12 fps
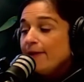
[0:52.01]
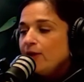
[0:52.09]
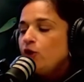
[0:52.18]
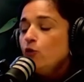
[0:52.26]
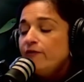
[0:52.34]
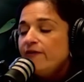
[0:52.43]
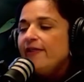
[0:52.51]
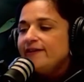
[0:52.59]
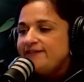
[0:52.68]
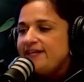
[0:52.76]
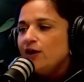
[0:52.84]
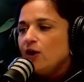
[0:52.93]
I'm like, you
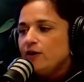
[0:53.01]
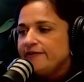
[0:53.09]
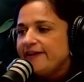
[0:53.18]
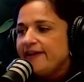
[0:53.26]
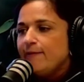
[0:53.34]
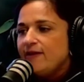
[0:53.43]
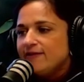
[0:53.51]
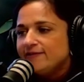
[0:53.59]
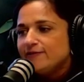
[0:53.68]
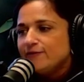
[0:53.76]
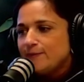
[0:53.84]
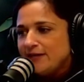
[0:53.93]
volunteered to give me
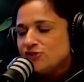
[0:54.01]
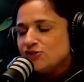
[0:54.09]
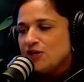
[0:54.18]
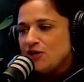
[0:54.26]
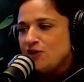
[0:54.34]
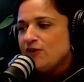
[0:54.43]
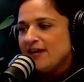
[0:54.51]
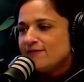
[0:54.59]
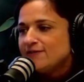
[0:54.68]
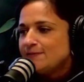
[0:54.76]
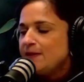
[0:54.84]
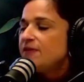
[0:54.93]
this information and you didn't
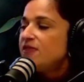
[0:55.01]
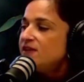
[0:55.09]
give it to me.